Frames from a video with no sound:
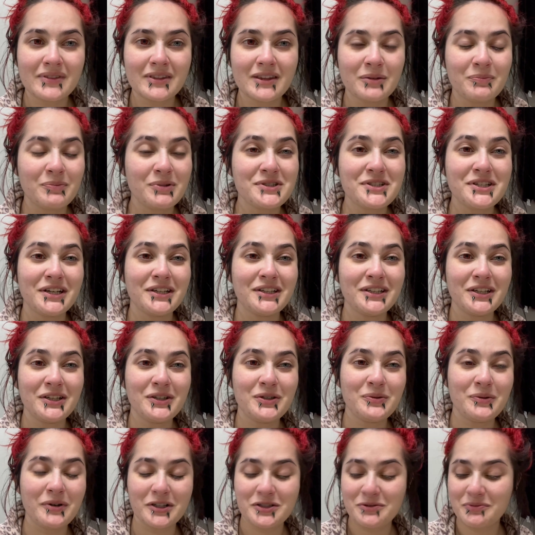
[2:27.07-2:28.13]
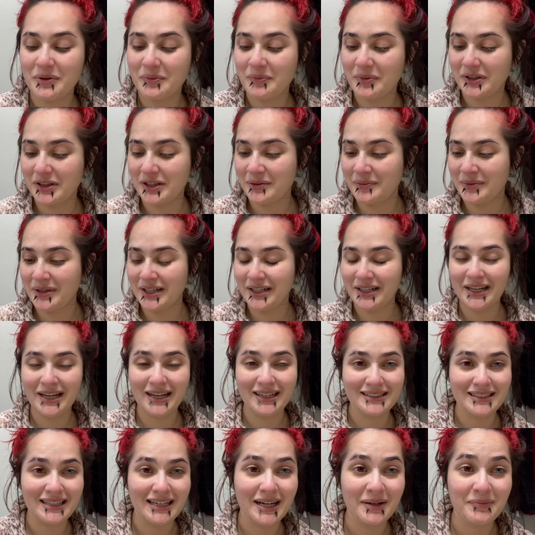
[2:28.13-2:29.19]
pretend that you watch me put them in
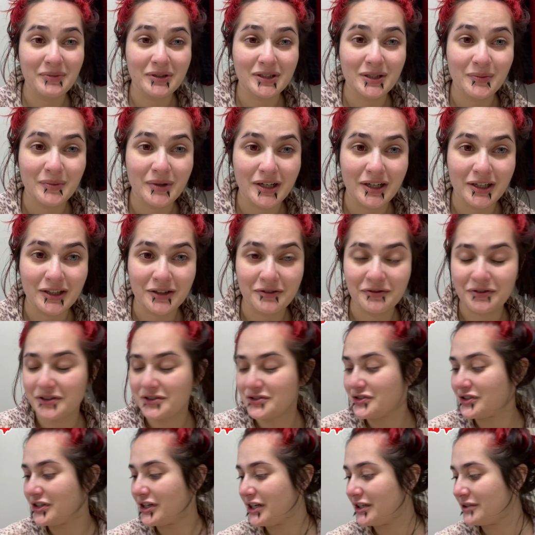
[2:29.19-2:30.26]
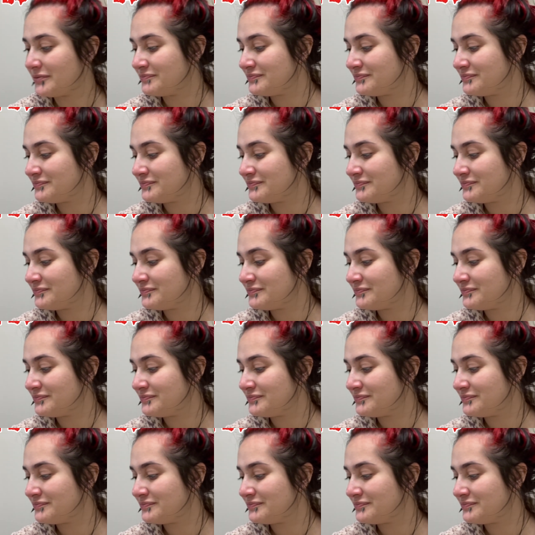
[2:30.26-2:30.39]
and that I put them in on the first try.